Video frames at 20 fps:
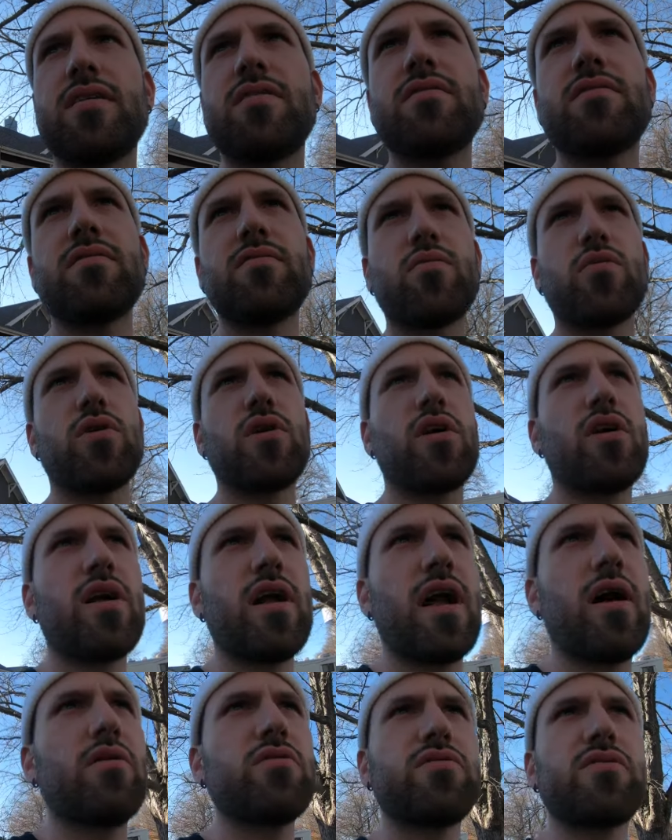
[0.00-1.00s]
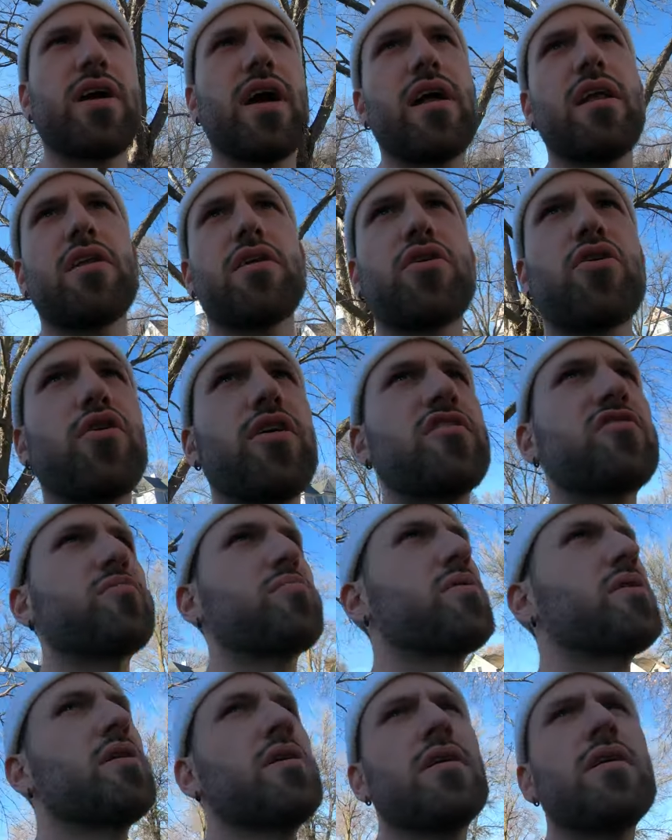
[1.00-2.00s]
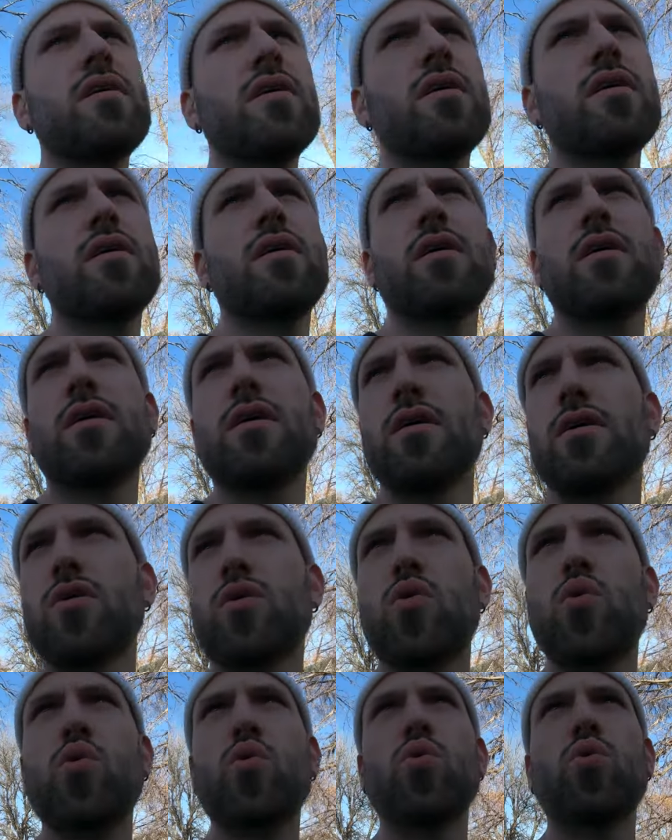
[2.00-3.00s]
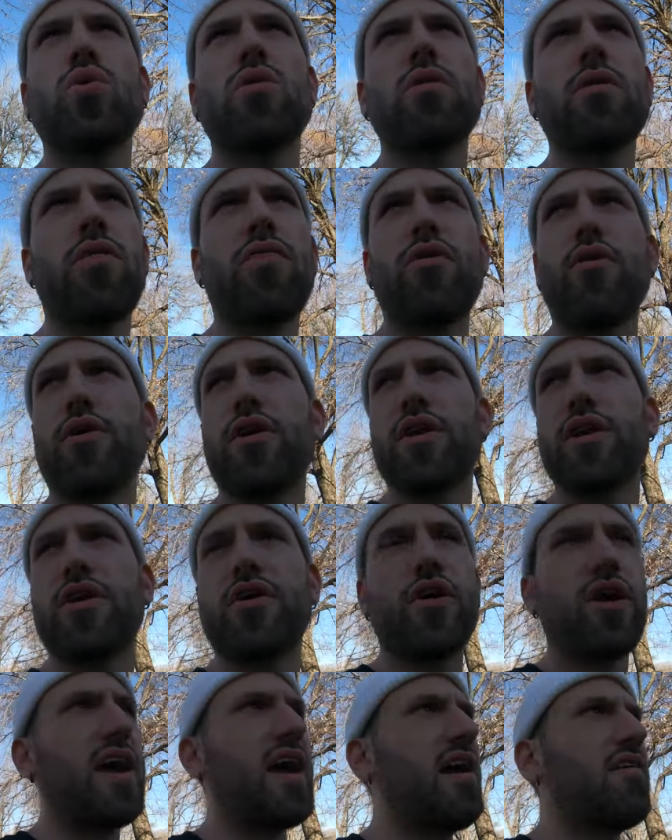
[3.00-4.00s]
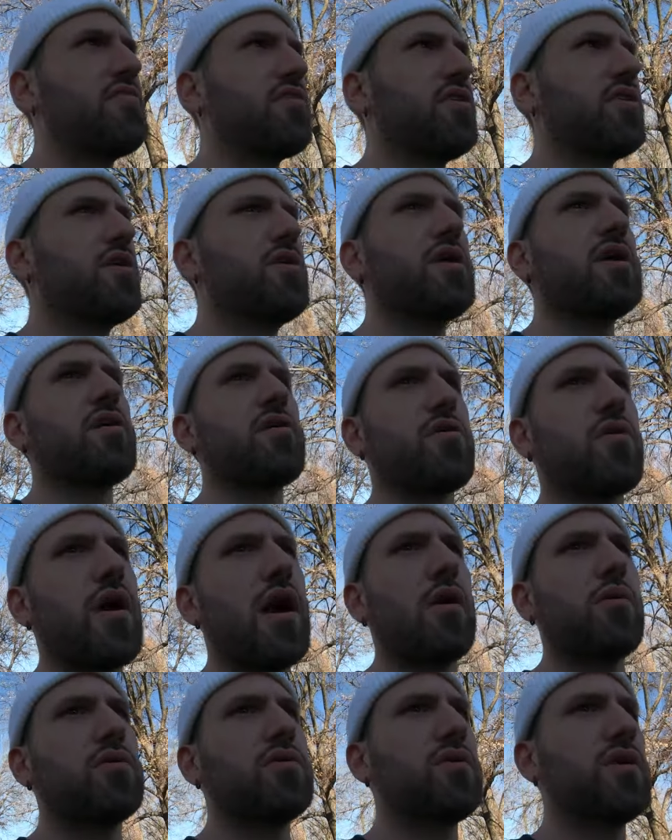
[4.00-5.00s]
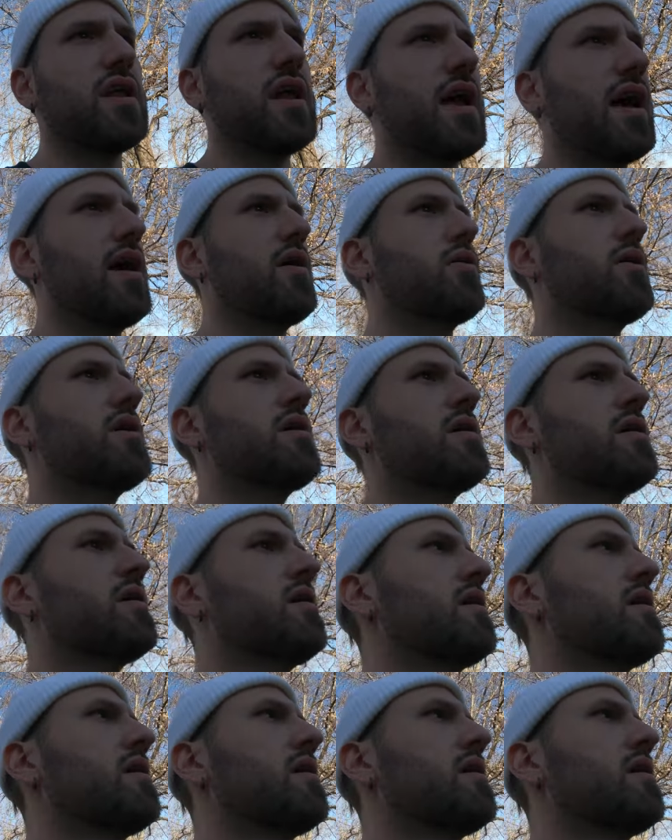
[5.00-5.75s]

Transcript: It's We're outside in a crisp, cool 30 degree afternoon here in Rockwell City, Iowa.